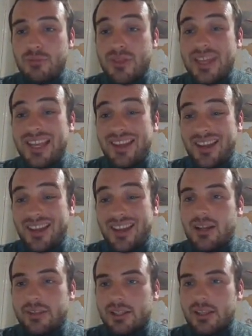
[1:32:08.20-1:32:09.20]
they like
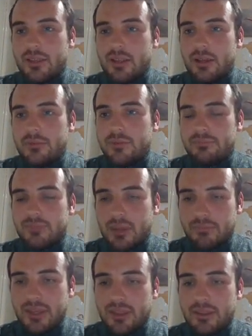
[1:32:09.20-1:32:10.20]
asking this stuff,
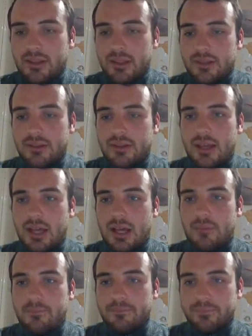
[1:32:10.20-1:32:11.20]
basically.
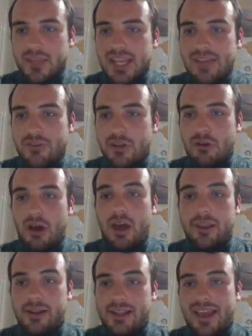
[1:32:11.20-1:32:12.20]
Even though you're
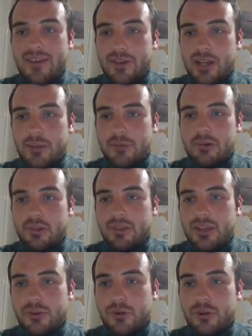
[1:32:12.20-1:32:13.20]
unlikely to ever come
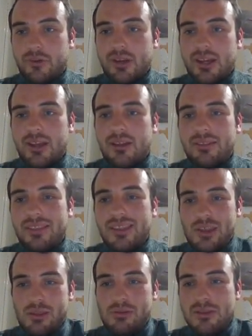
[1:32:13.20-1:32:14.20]
across it in your career,
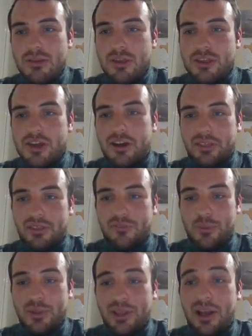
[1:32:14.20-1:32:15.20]
the chances of
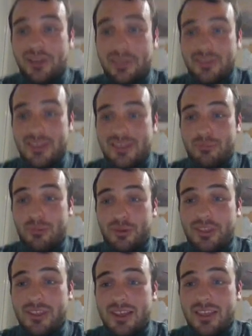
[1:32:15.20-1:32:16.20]
you being asked this in a
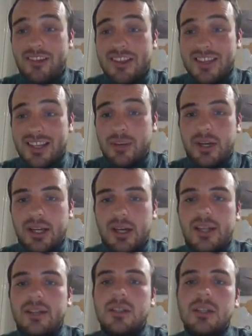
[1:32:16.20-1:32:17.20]
bronze test are actually quite
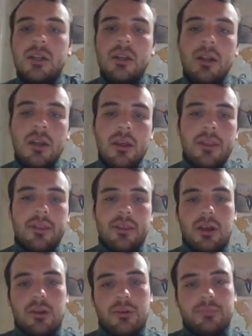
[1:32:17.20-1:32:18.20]
high.
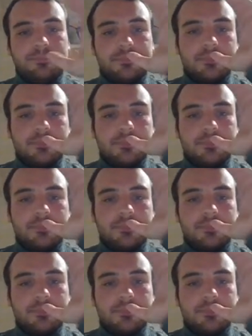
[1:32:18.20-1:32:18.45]
So